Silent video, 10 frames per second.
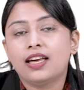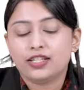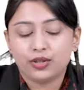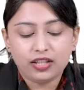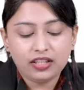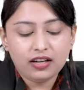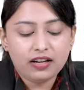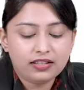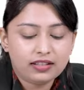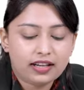So
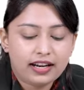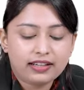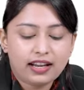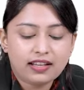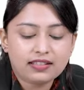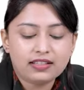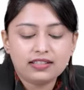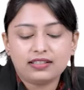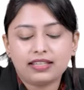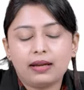here the correct answer
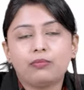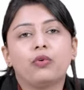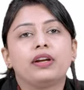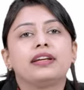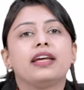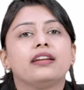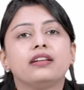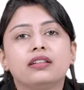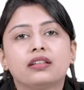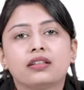is type 1
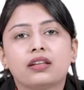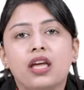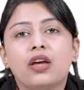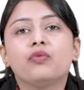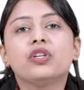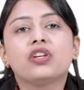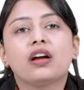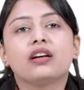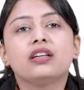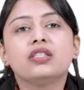error, which
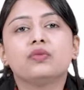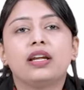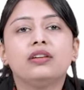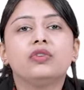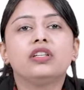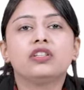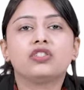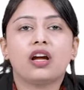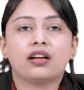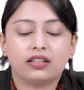occurs when we
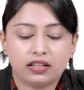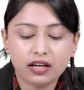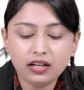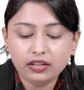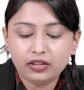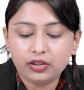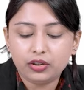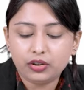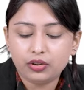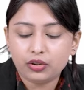reject a
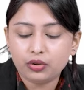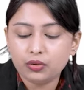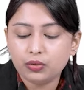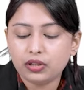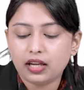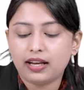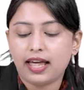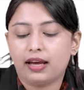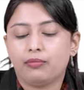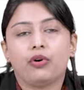true null
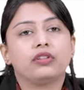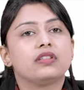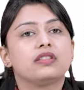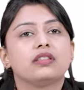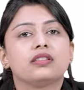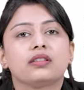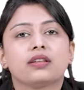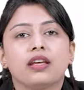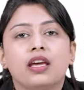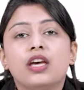hypothesis.
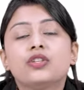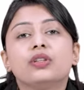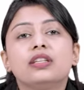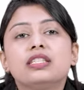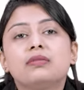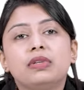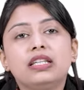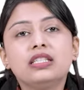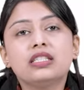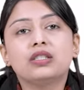So this
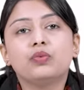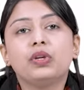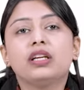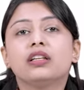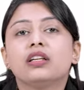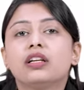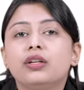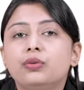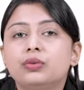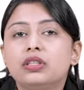means we
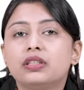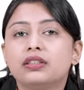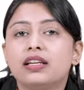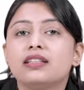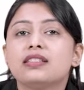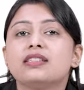conclude there is a